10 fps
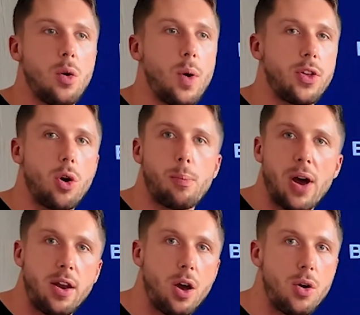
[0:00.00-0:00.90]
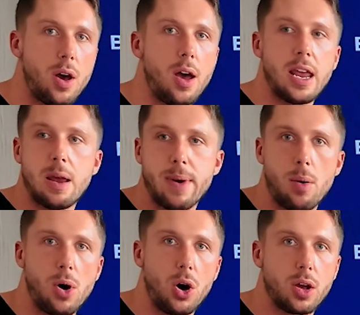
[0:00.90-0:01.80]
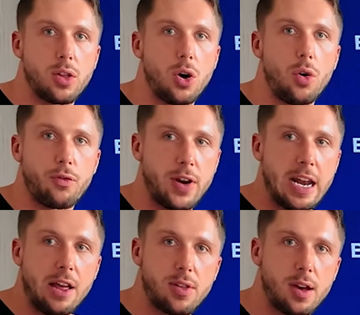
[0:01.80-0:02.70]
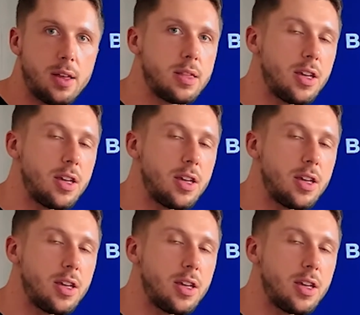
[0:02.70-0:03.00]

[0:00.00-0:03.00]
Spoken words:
whether you're a brand owner, email marketer, or freelancer.